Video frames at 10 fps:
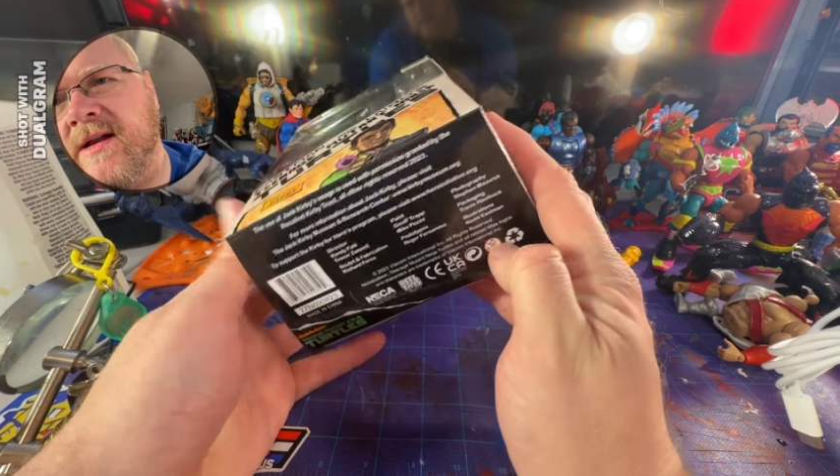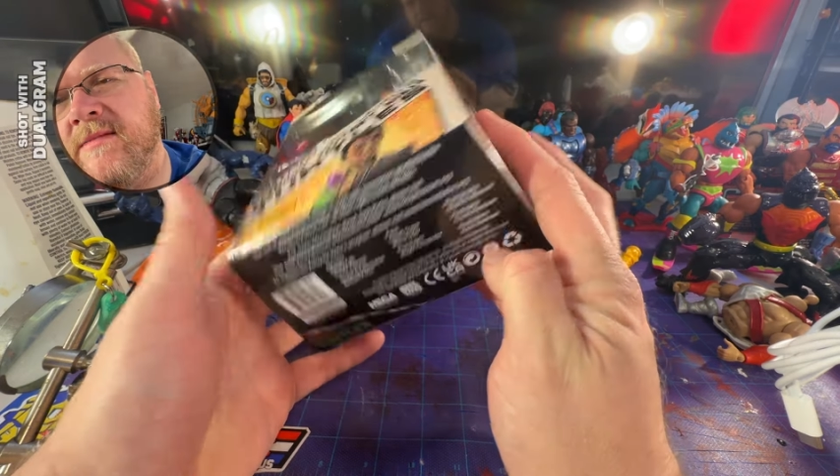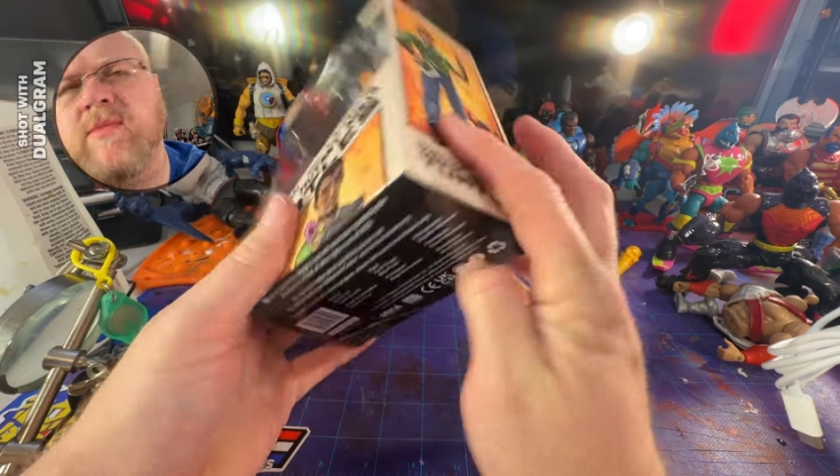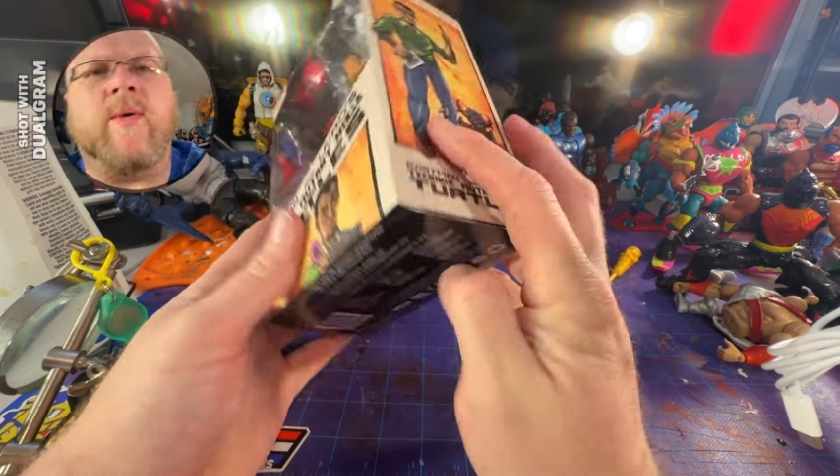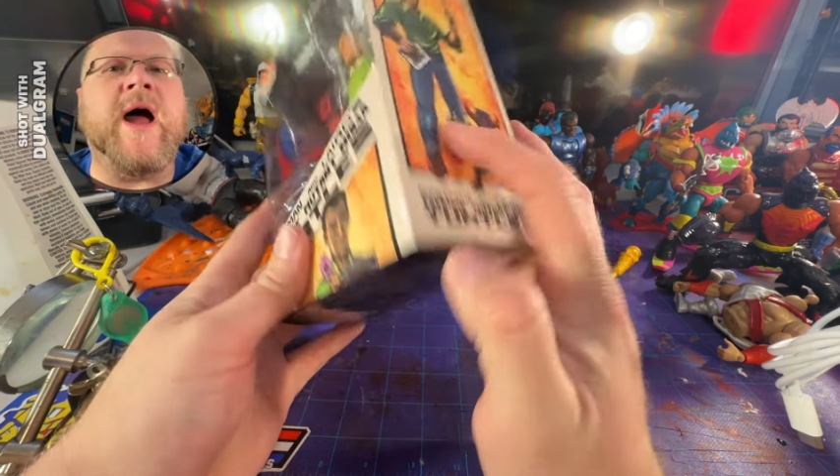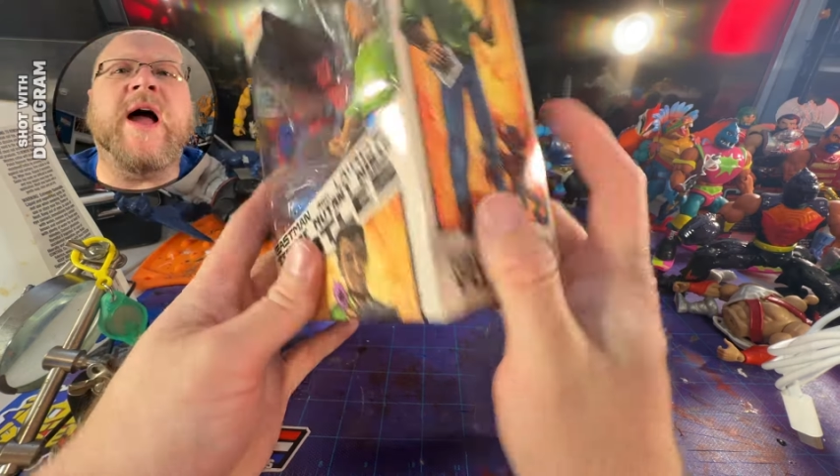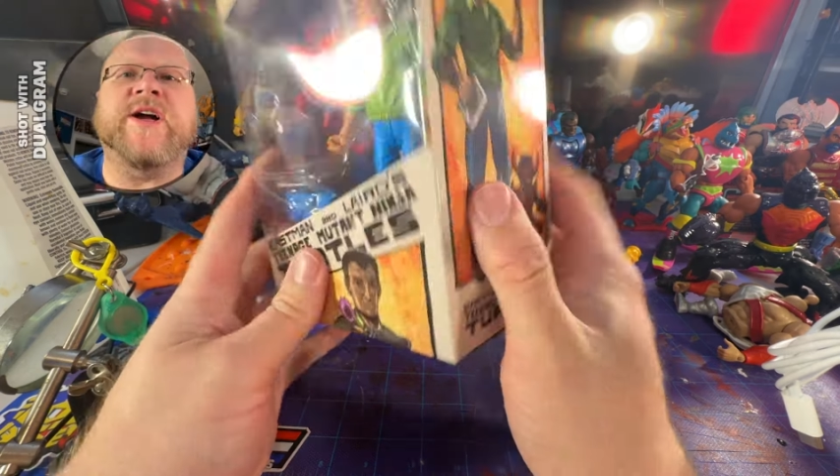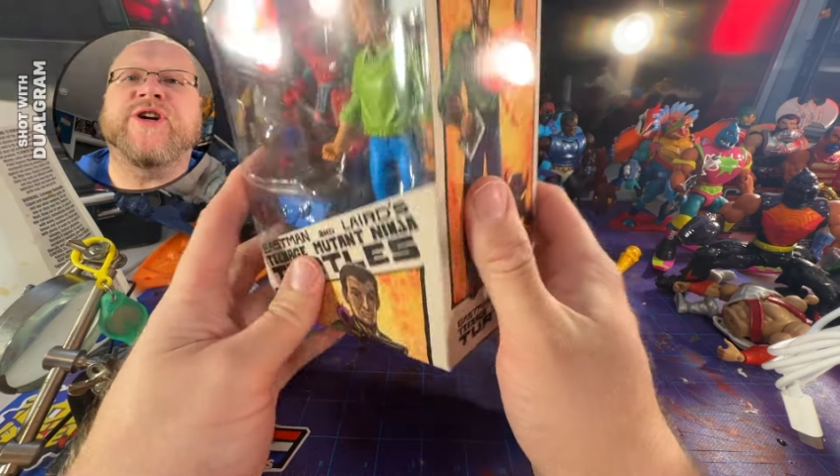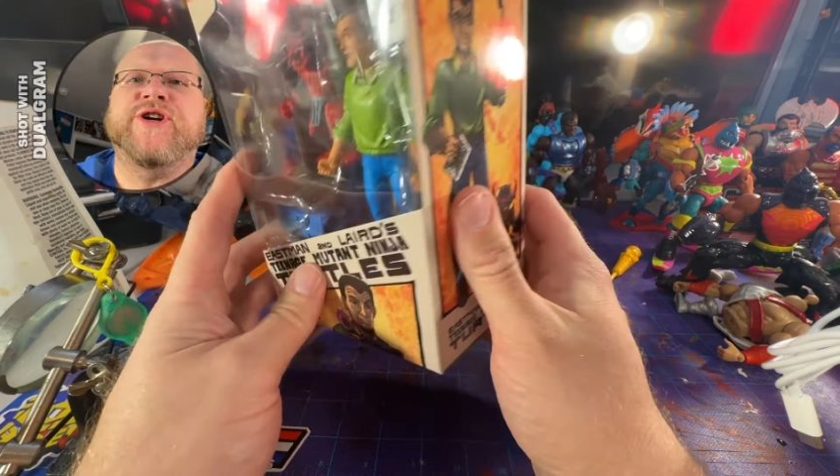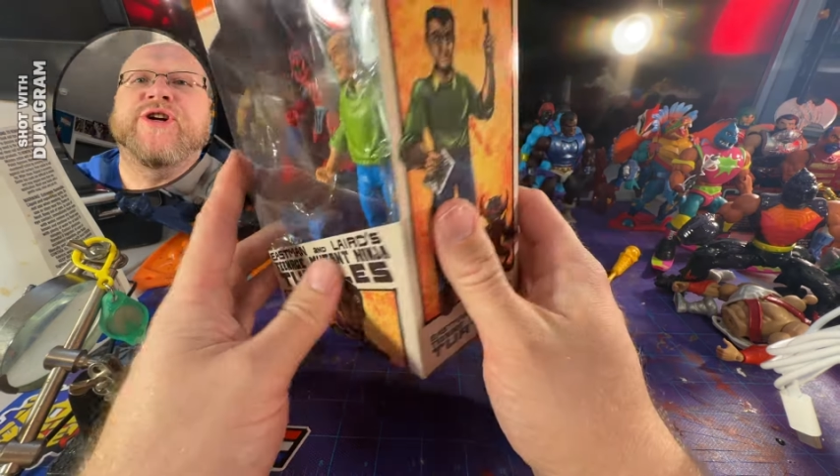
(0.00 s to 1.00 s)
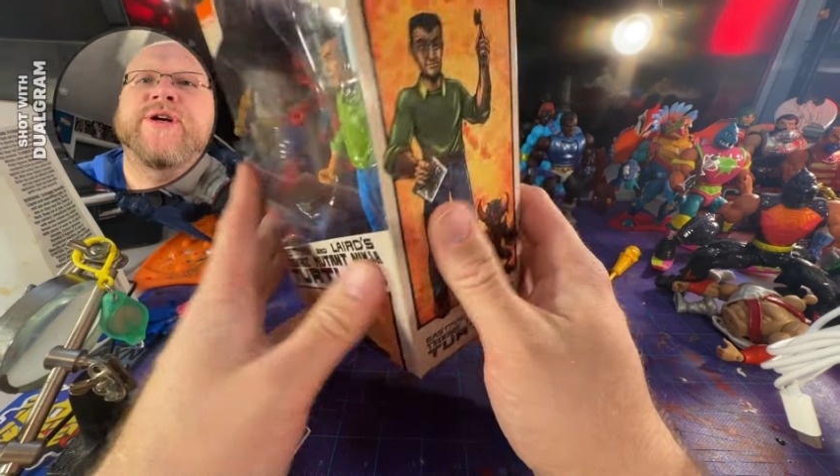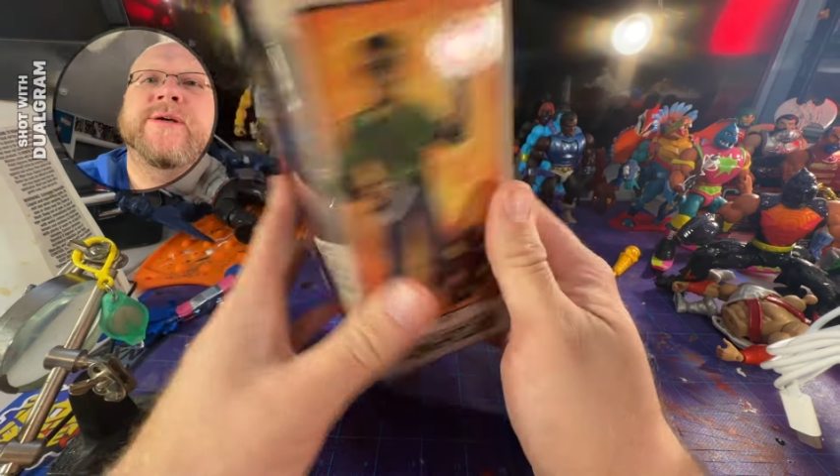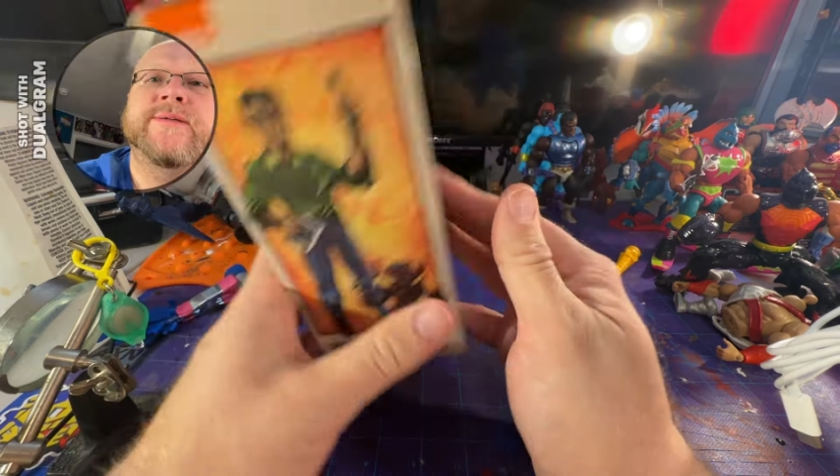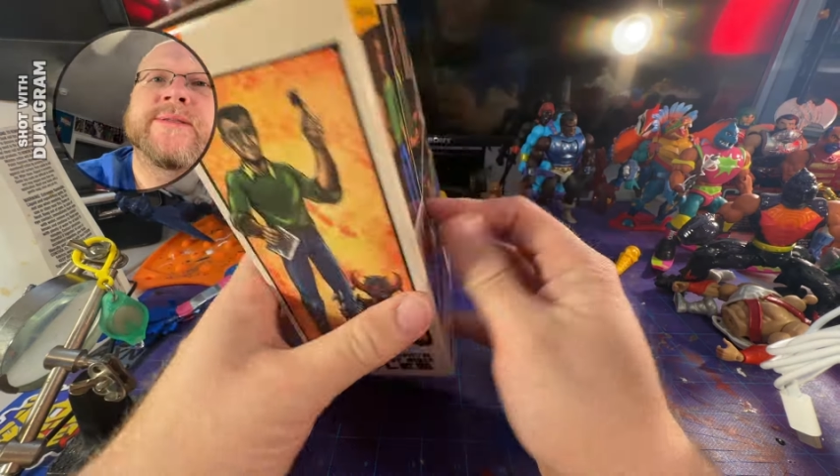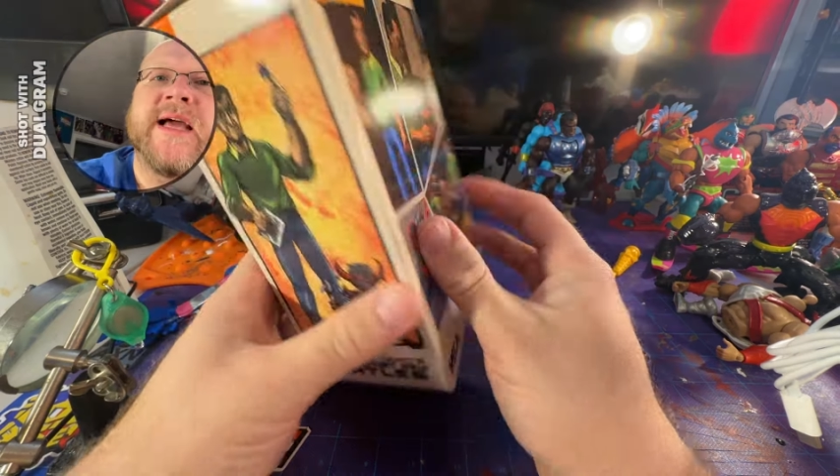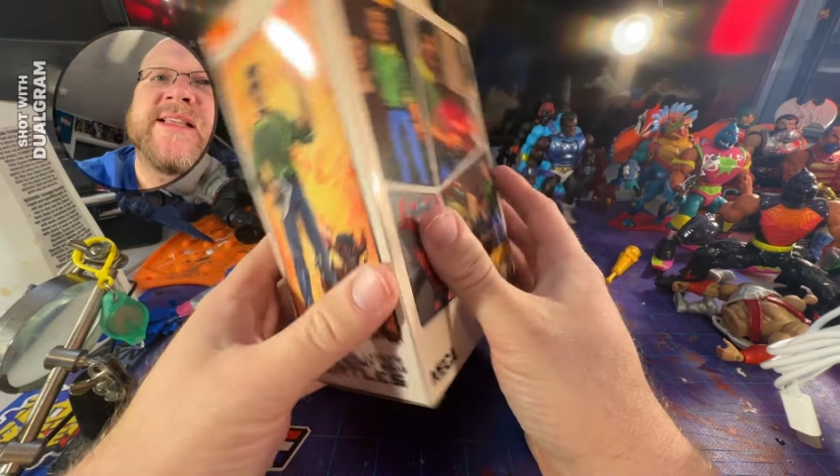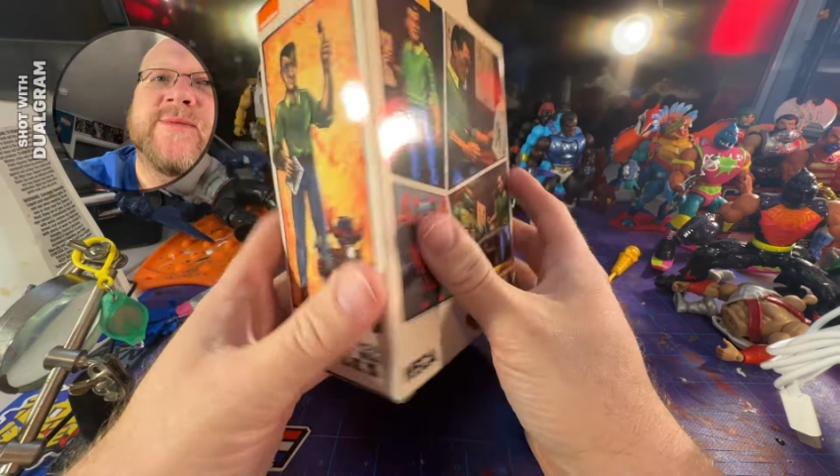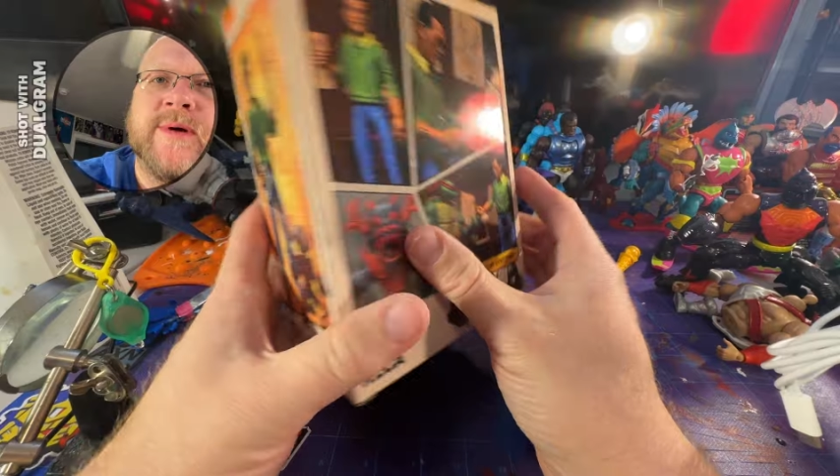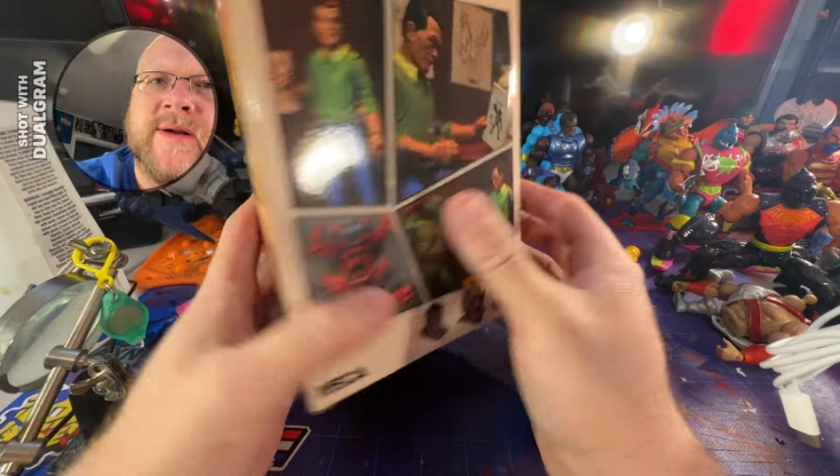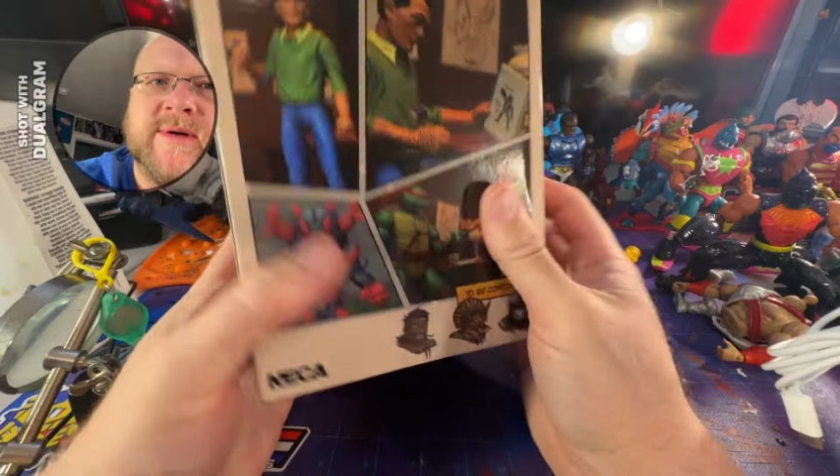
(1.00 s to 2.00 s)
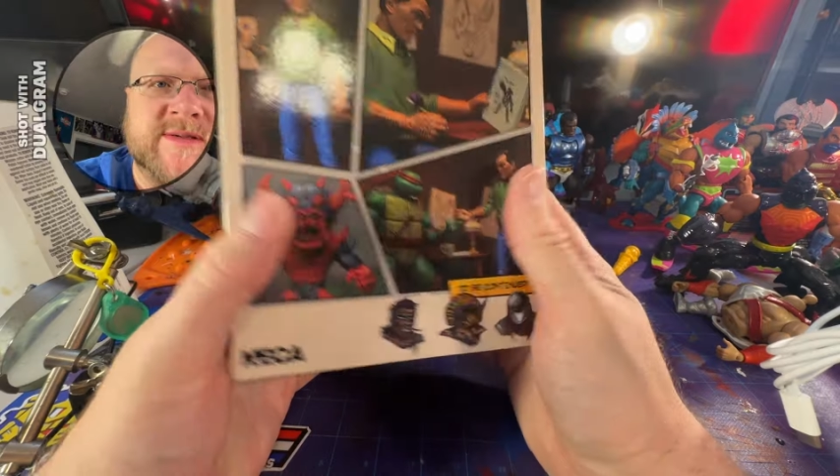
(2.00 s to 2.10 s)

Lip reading: Mirage. That's what it was.